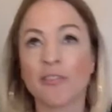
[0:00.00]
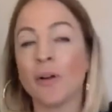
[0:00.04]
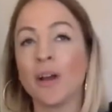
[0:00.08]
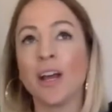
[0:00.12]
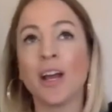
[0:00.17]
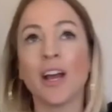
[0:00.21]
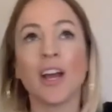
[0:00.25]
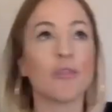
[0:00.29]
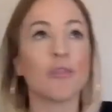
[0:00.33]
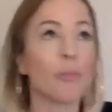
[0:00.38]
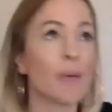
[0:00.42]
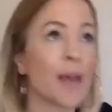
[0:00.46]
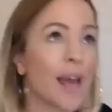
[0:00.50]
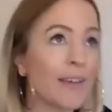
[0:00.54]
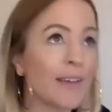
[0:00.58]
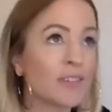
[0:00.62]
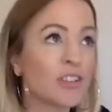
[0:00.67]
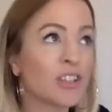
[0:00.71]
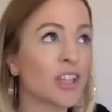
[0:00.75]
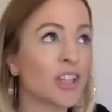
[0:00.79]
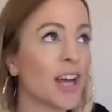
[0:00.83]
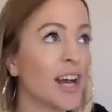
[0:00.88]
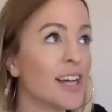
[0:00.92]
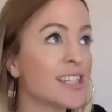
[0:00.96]
if we have
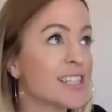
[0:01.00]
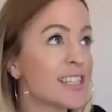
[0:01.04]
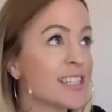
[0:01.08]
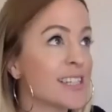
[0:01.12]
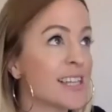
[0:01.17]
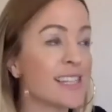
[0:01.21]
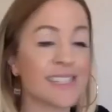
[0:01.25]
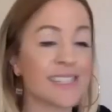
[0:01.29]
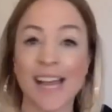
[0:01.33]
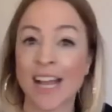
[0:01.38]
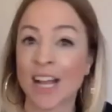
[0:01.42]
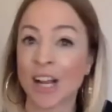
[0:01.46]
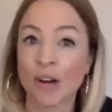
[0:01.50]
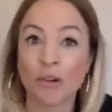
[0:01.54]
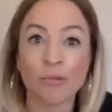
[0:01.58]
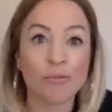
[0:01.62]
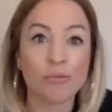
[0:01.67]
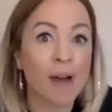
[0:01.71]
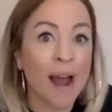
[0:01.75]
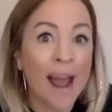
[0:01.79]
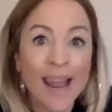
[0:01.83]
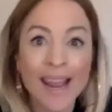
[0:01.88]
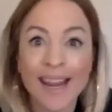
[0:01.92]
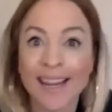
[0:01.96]
churches that are saying,
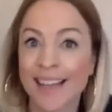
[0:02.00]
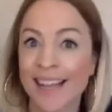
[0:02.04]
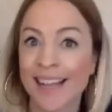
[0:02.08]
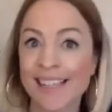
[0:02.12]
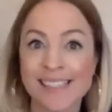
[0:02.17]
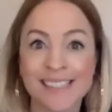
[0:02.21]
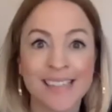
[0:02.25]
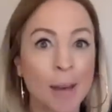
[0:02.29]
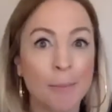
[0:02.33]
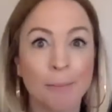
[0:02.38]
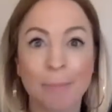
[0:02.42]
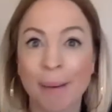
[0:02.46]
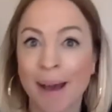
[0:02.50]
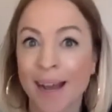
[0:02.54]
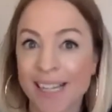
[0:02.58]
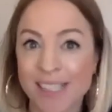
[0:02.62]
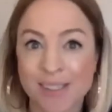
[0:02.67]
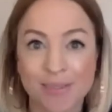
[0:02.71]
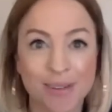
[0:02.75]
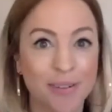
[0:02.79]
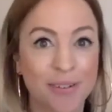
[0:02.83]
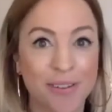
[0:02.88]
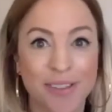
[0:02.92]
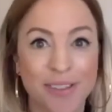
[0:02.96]
great, let's get back to
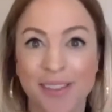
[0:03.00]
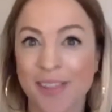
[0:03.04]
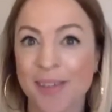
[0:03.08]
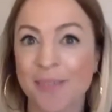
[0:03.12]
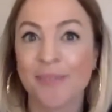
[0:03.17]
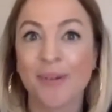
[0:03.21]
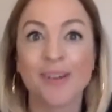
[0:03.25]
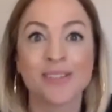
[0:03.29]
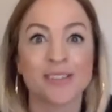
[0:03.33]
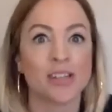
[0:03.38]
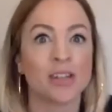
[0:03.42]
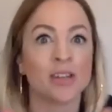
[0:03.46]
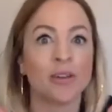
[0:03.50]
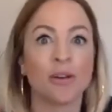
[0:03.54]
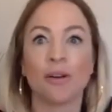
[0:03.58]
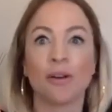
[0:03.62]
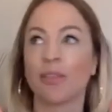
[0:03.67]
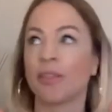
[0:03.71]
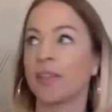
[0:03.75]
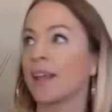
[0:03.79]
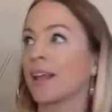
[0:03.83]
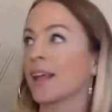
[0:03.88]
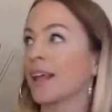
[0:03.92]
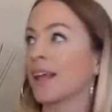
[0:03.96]
everything that was, and you're
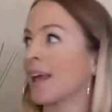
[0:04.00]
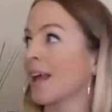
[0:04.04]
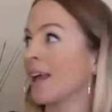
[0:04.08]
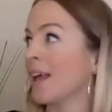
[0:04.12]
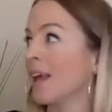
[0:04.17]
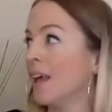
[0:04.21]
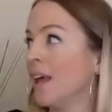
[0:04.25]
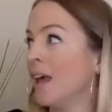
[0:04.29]
thinking,